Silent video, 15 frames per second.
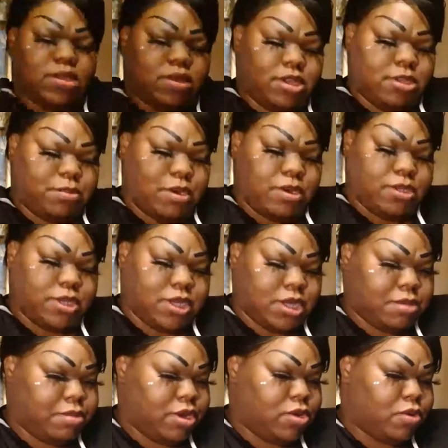so this person
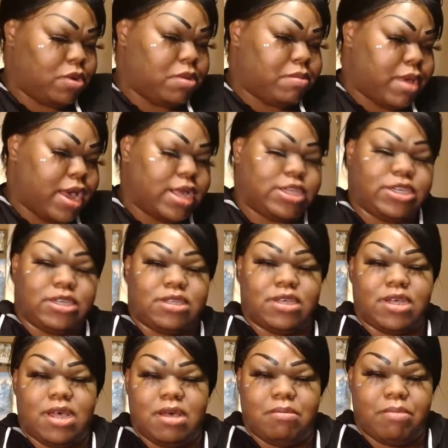could be doing magic to
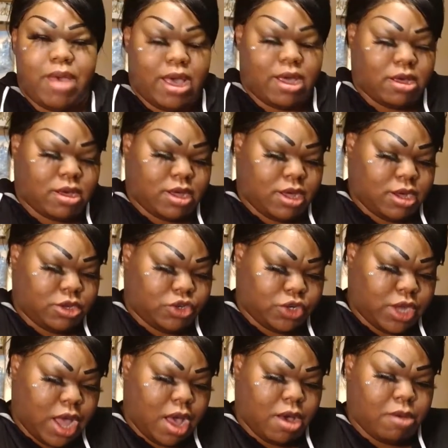come back or conjure
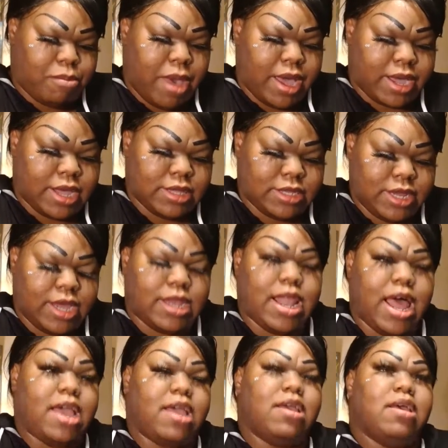y'all back into their
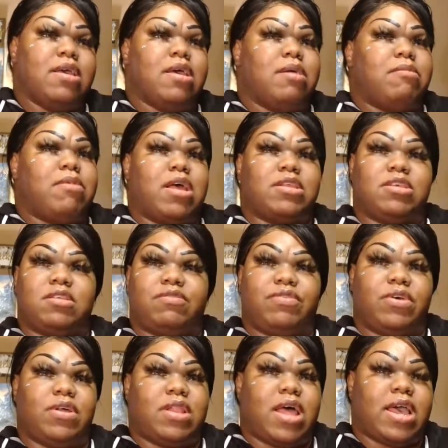life, but I just
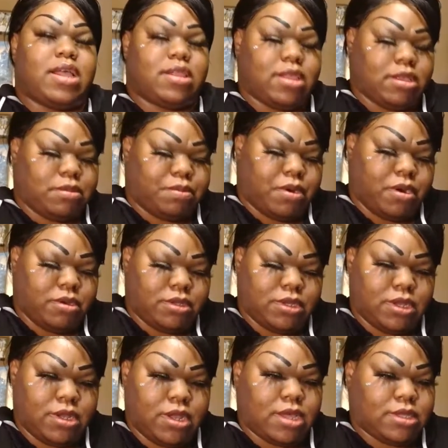feel like this
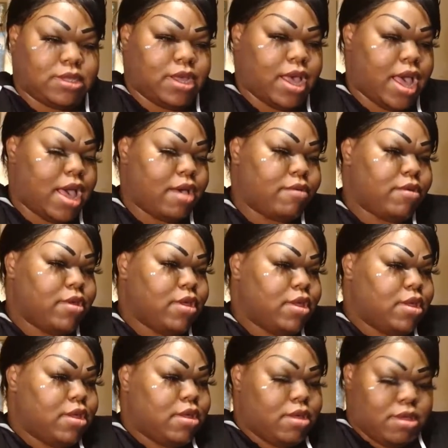person doesn't have.
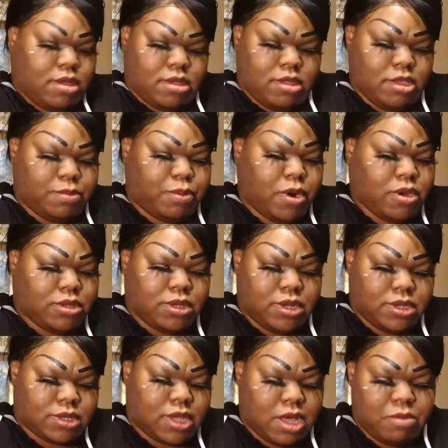This person
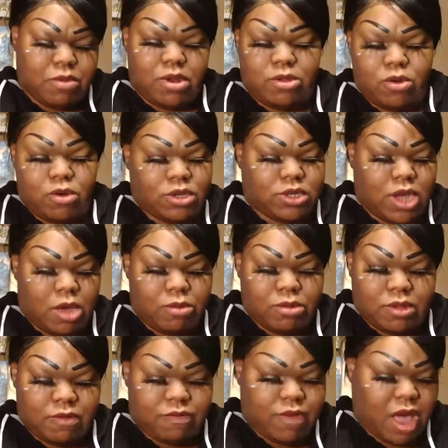is coming towards y'all with
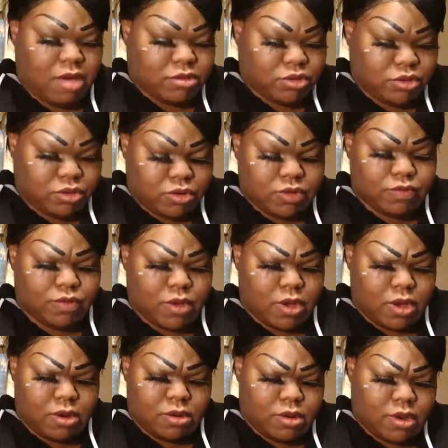the five of swords.
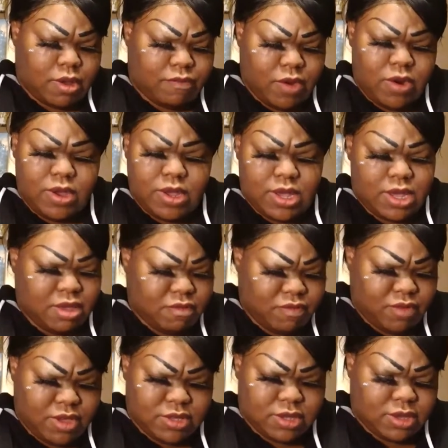Are very
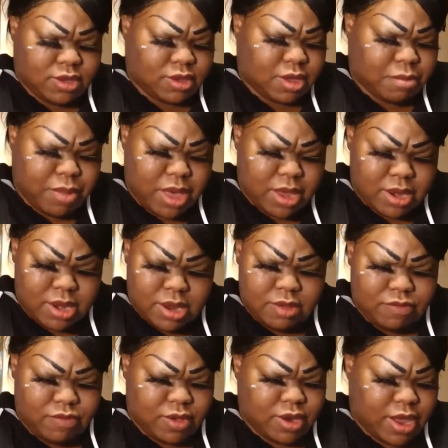envious and
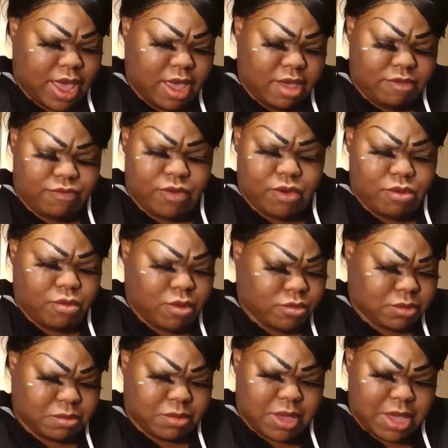competitive and hateful. Want
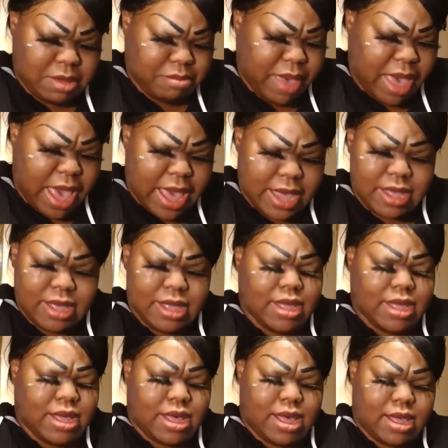some get back.
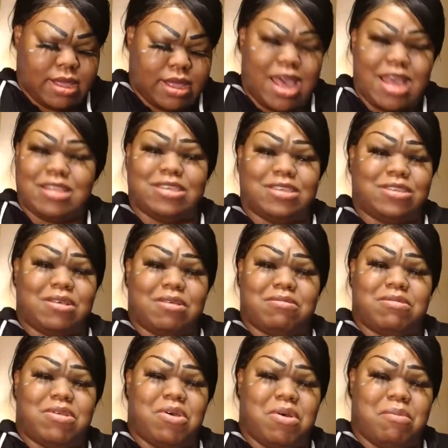I just
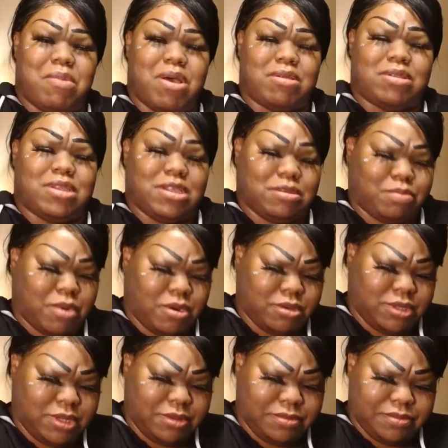don't know about this
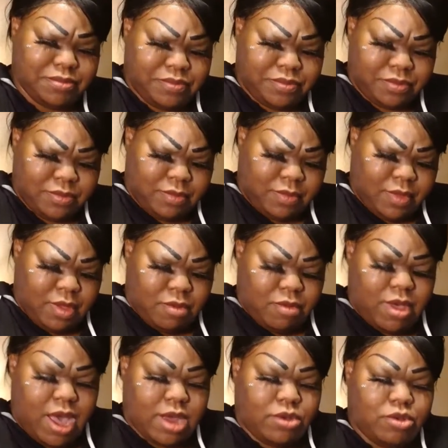person. We
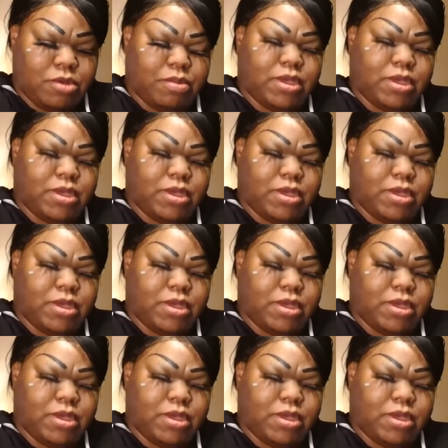got new